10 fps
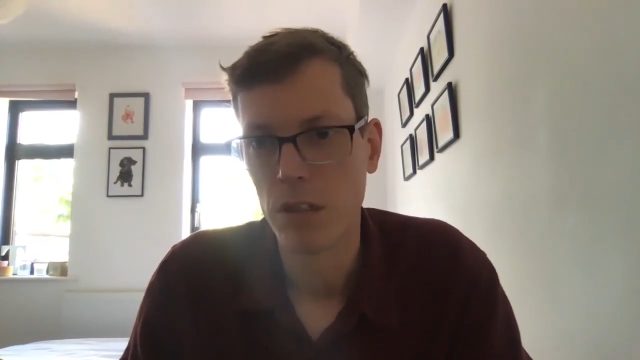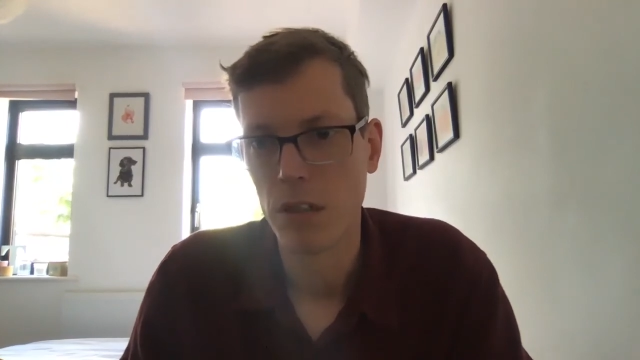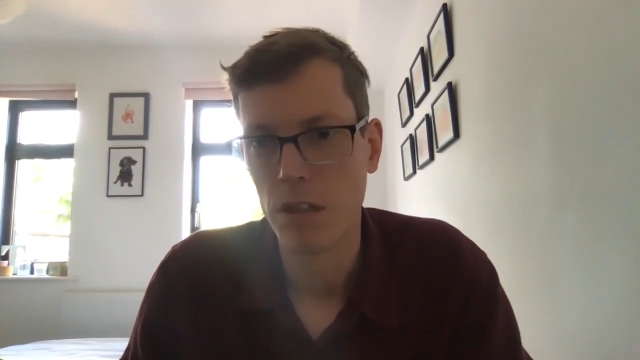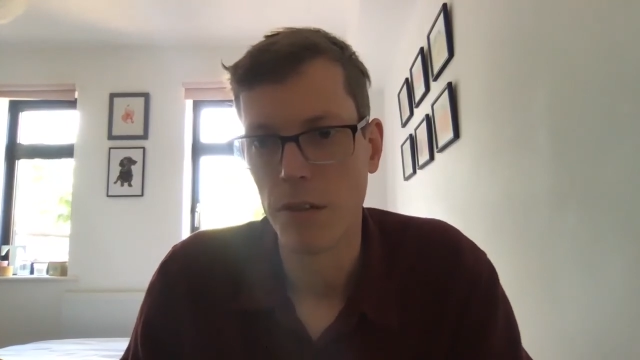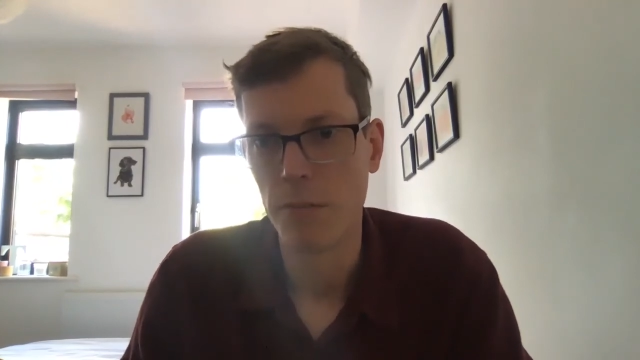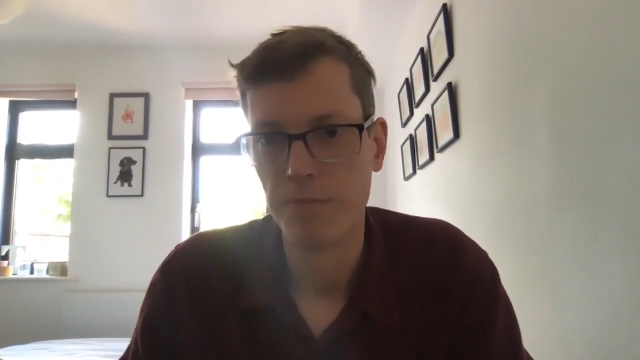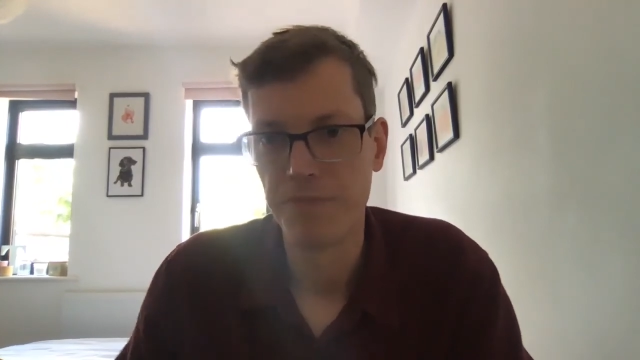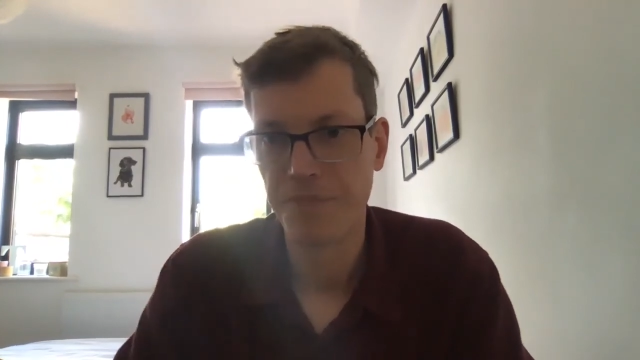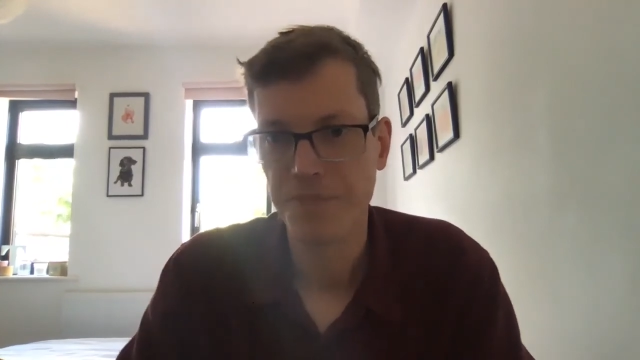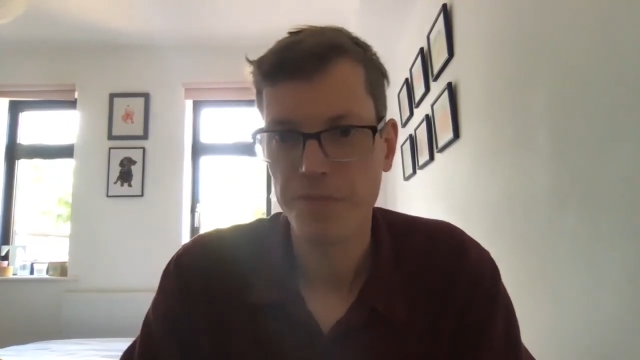
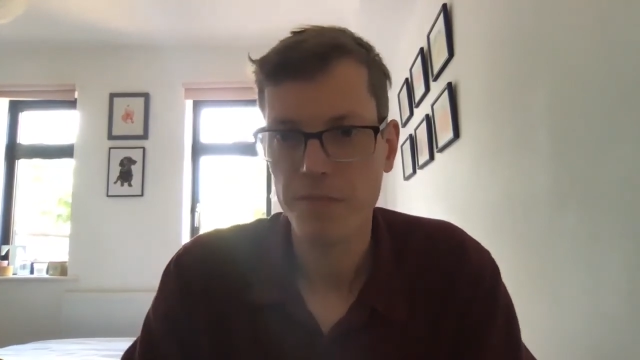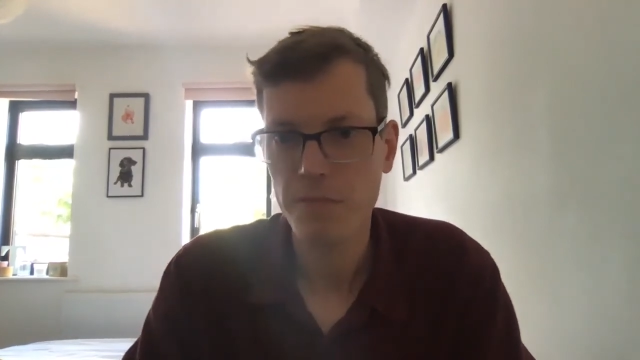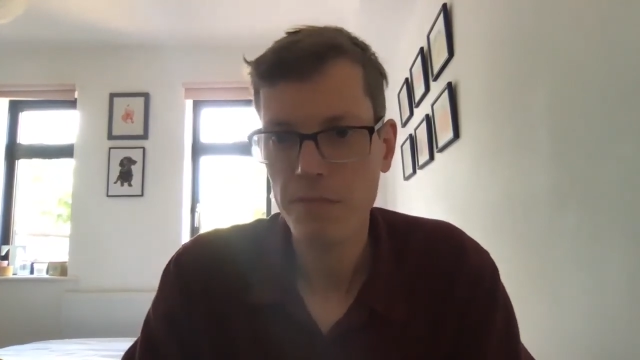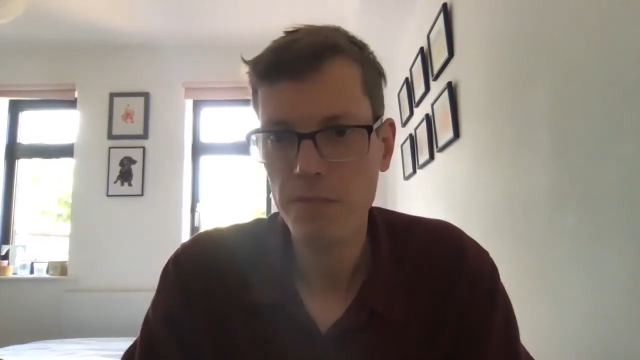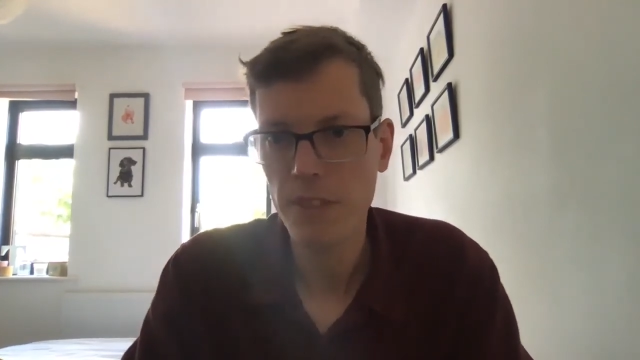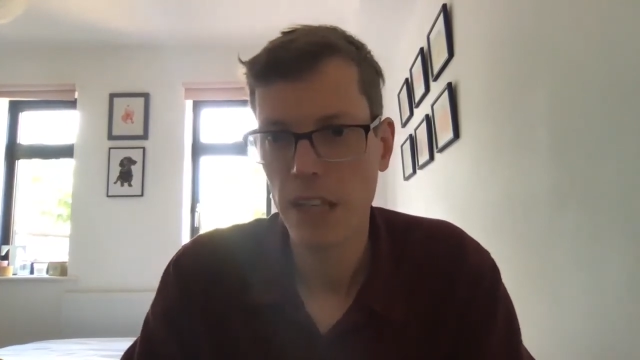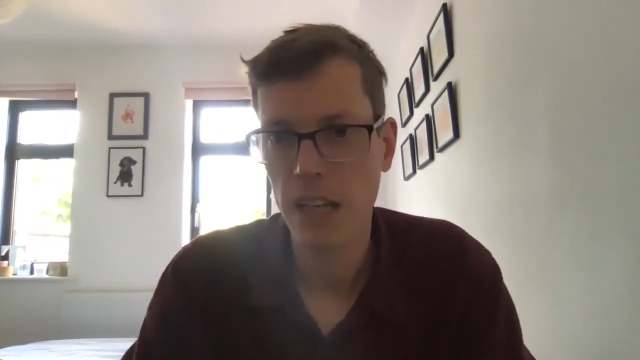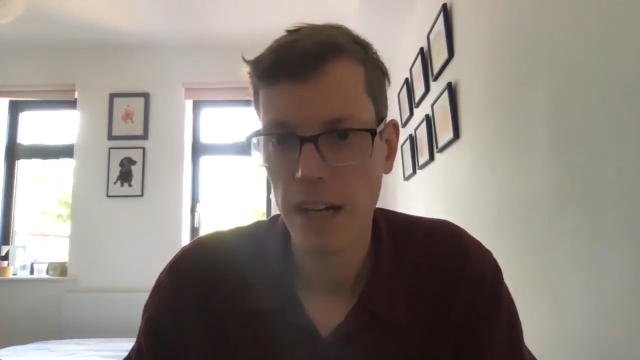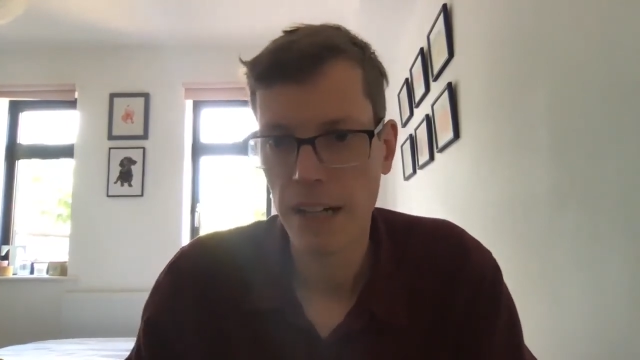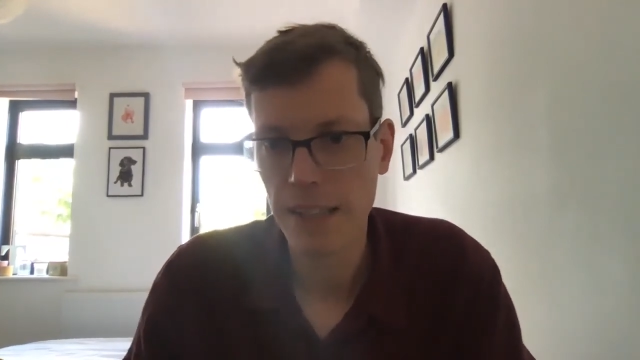
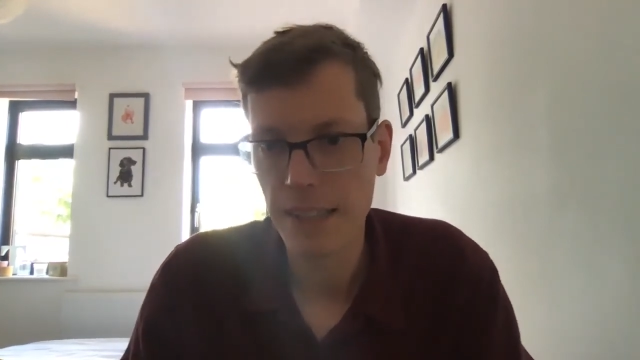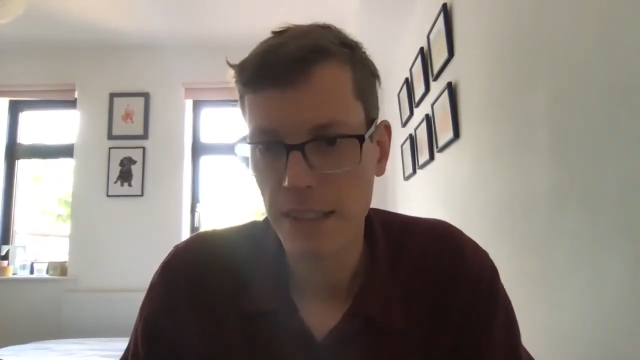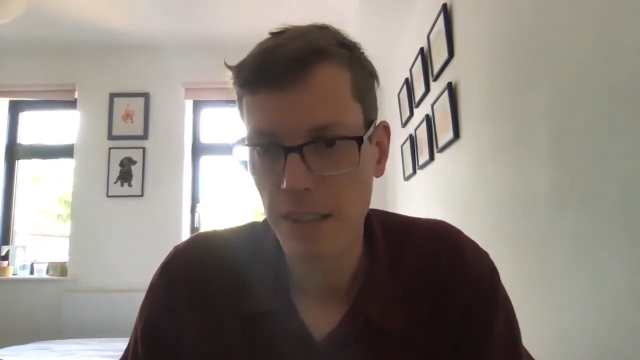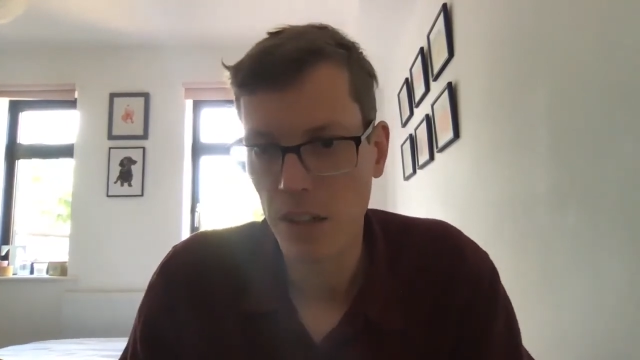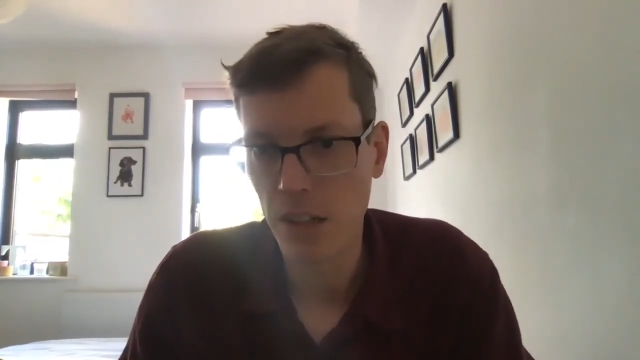hi,